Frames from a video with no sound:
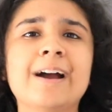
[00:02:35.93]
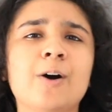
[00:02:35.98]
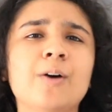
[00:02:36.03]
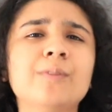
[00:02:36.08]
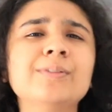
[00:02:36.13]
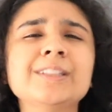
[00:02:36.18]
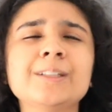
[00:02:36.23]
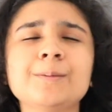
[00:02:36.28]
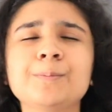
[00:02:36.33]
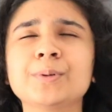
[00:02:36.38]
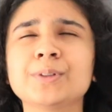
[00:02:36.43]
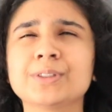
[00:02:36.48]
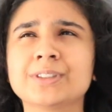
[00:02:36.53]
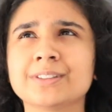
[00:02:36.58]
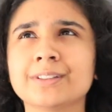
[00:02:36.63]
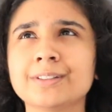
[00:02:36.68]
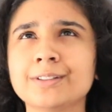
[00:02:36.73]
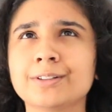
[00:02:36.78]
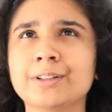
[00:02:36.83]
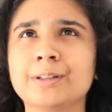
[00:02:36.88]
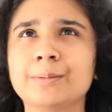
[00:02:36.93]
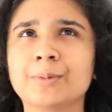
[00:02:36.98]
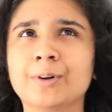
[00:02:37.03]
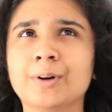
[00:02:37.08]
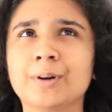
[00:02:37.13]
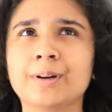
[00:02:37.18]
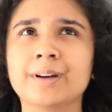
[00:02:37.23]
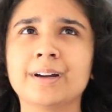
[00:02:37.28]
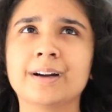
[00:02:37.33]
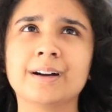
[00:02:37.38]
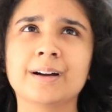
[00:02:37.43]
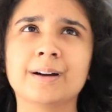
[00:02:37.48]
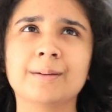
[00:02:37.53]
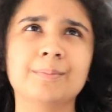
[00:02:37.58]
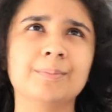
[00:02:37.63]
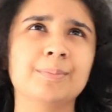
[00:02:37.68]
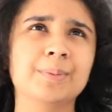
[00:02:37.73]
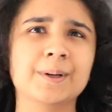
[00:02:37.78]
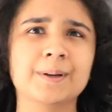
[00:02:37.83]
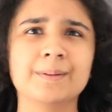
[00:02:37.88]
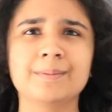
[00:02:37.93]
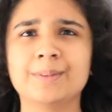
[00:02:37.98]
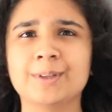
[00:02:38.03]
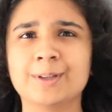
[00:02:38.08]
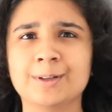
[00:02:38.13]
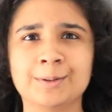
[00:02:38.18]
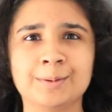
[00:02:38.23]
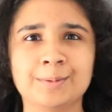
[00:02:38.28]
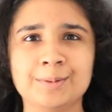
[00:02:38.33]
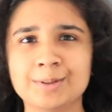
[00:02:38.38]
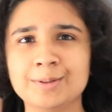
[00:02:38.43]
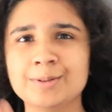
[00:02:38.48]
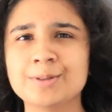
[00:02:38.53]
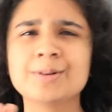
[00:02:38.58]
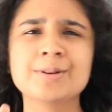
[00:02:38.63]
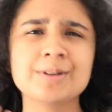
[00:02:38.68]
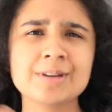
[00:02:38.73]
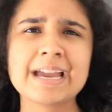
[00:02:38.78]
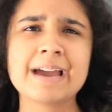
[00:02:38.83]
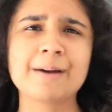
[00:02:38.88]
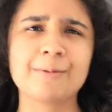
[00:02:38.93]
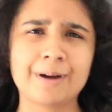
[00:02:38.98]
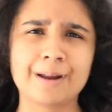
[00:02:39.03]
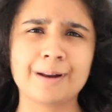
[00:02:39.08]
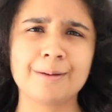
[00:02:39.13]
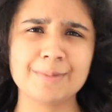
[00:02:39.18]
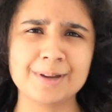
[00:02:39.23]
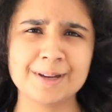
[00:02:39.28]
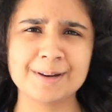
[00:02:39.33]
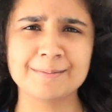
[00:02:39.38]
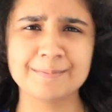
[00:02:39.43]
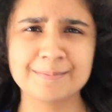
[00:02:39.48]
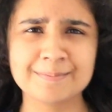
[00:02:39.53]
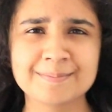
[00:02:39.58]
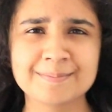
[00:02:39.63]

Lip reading: Obviously put sun cream on, but you know, you get what I mean.